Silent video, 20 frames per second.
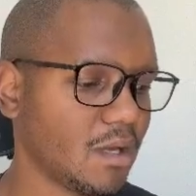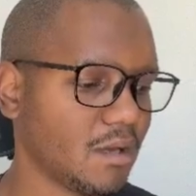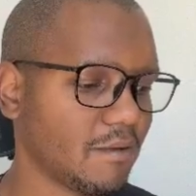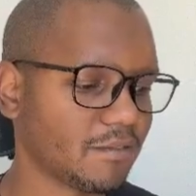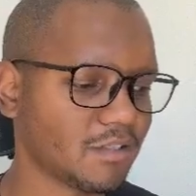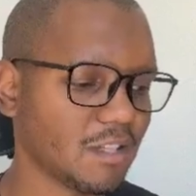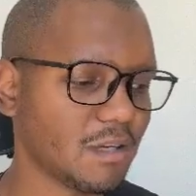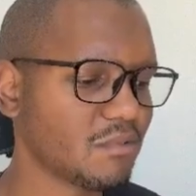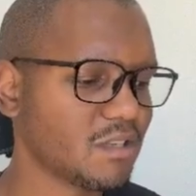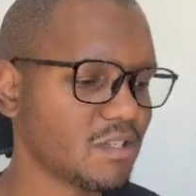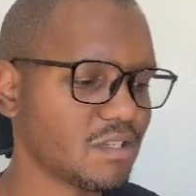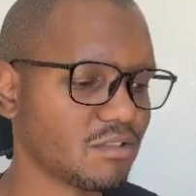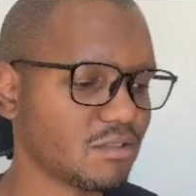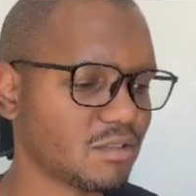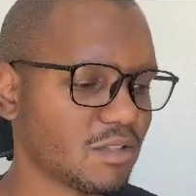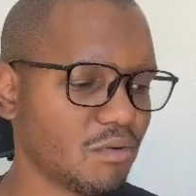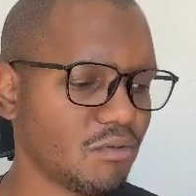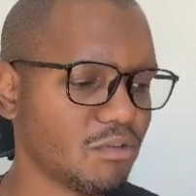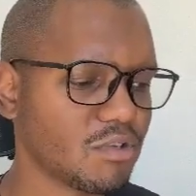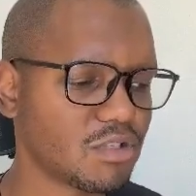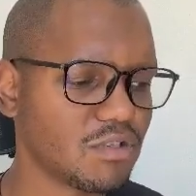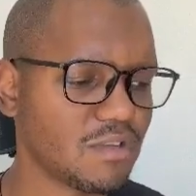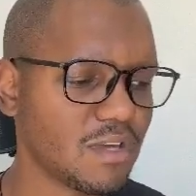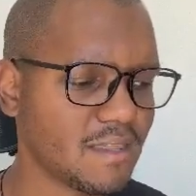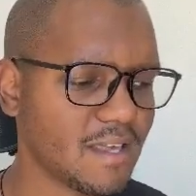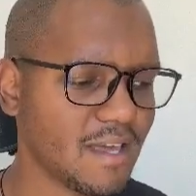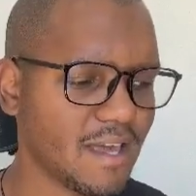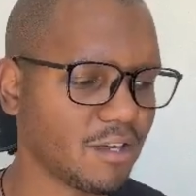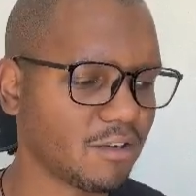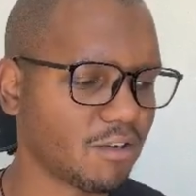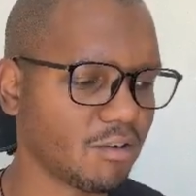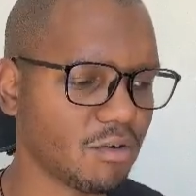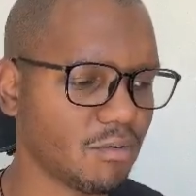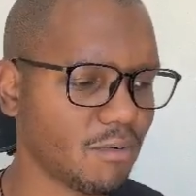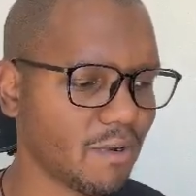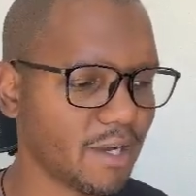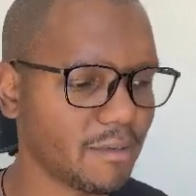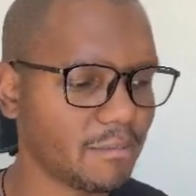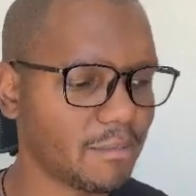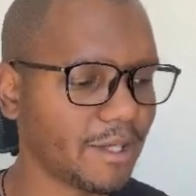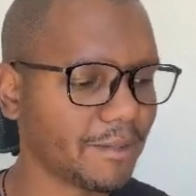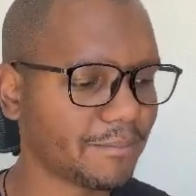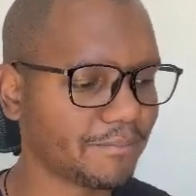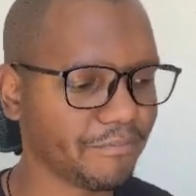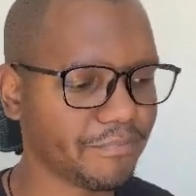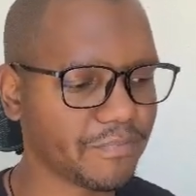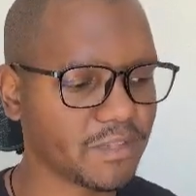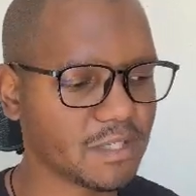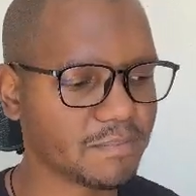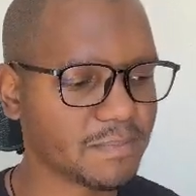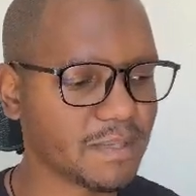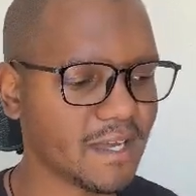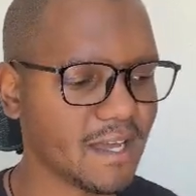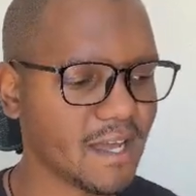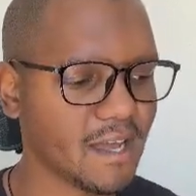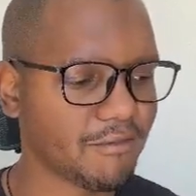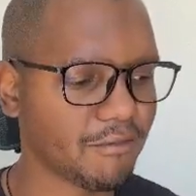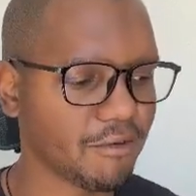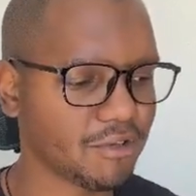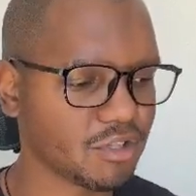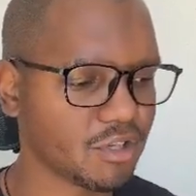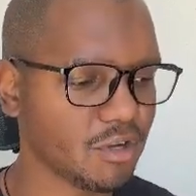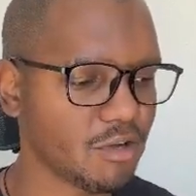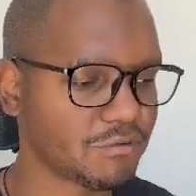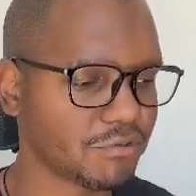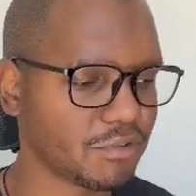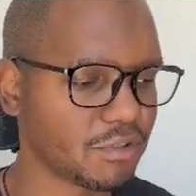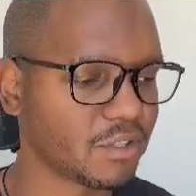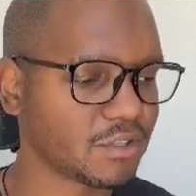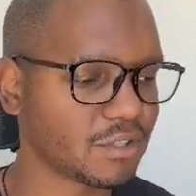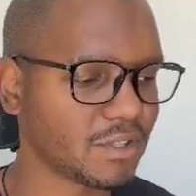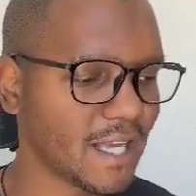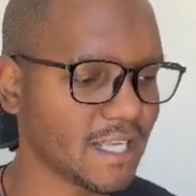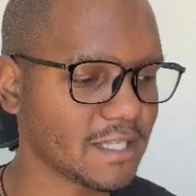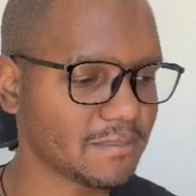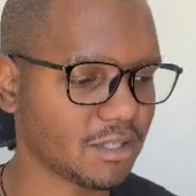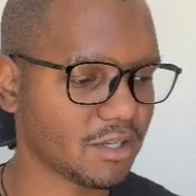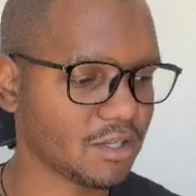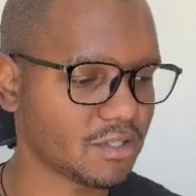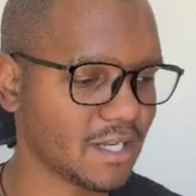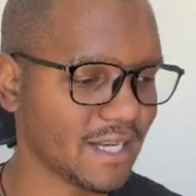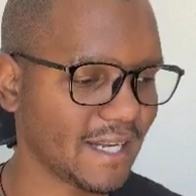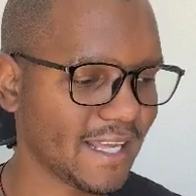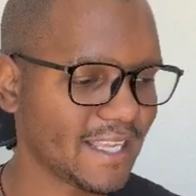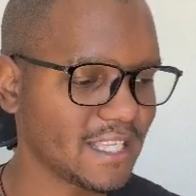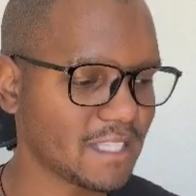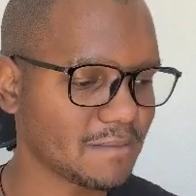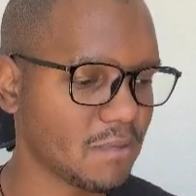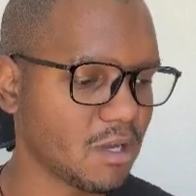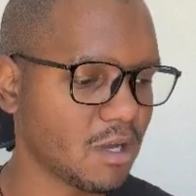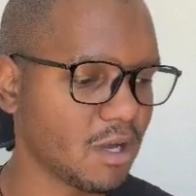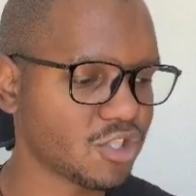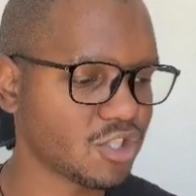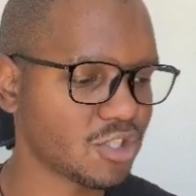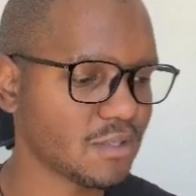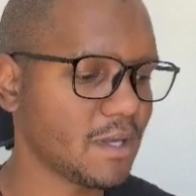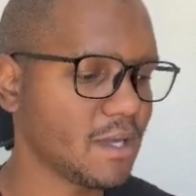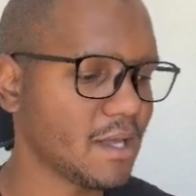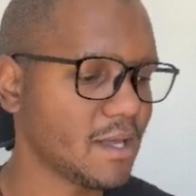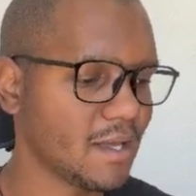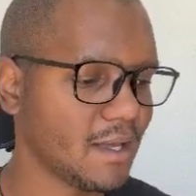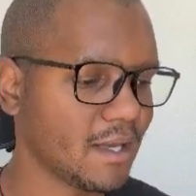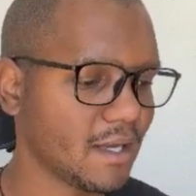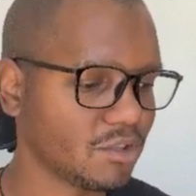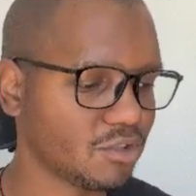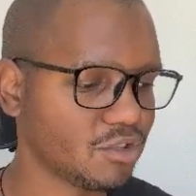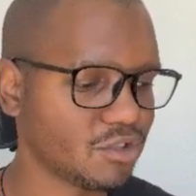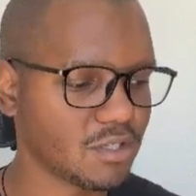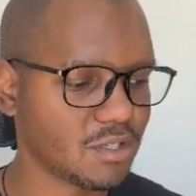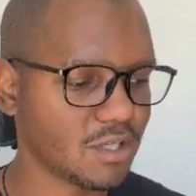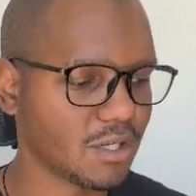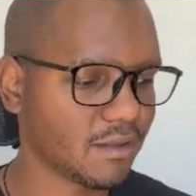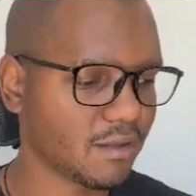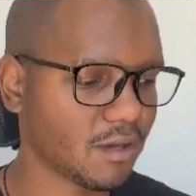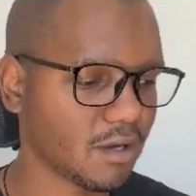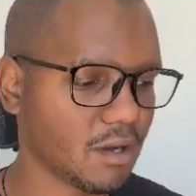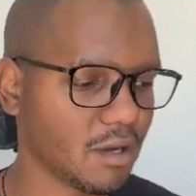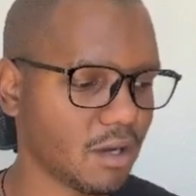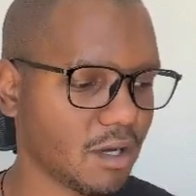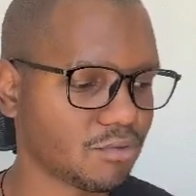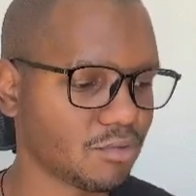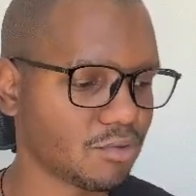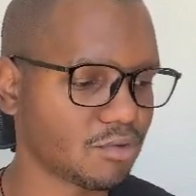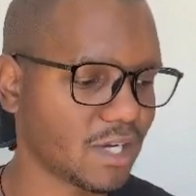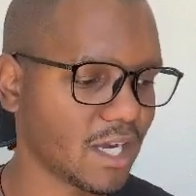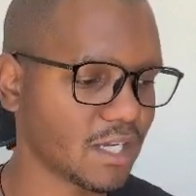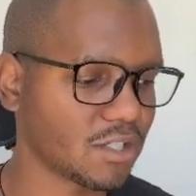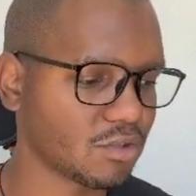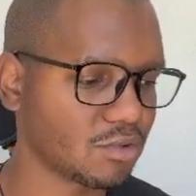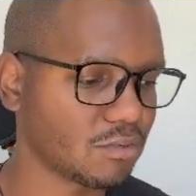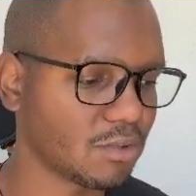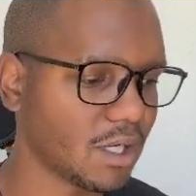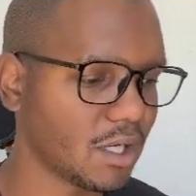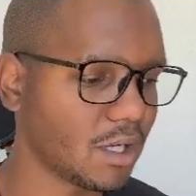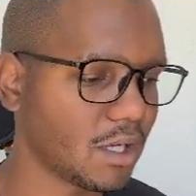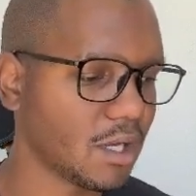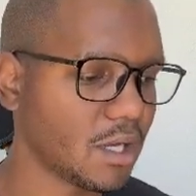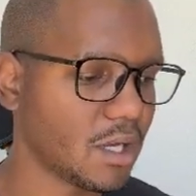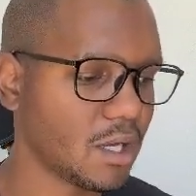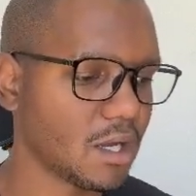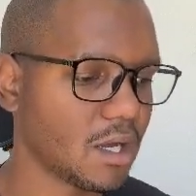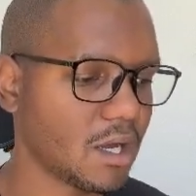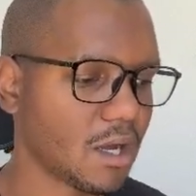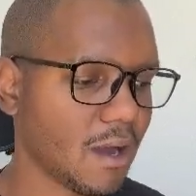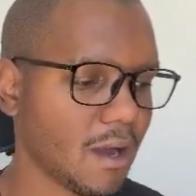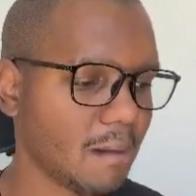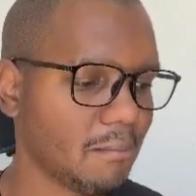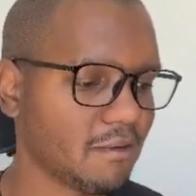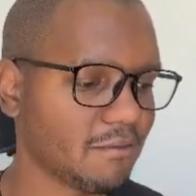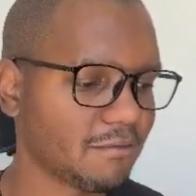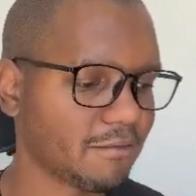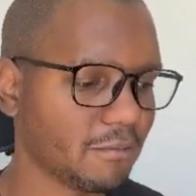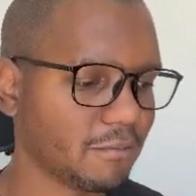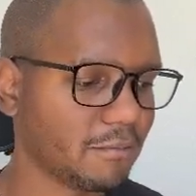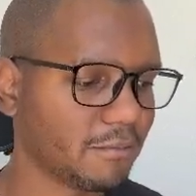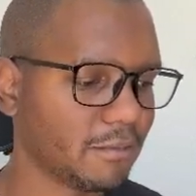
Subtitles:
For some reason, they always do it there, I don't know why, but just be careful as you go through those lights, because the lanes merge, and usually another car will try to come up from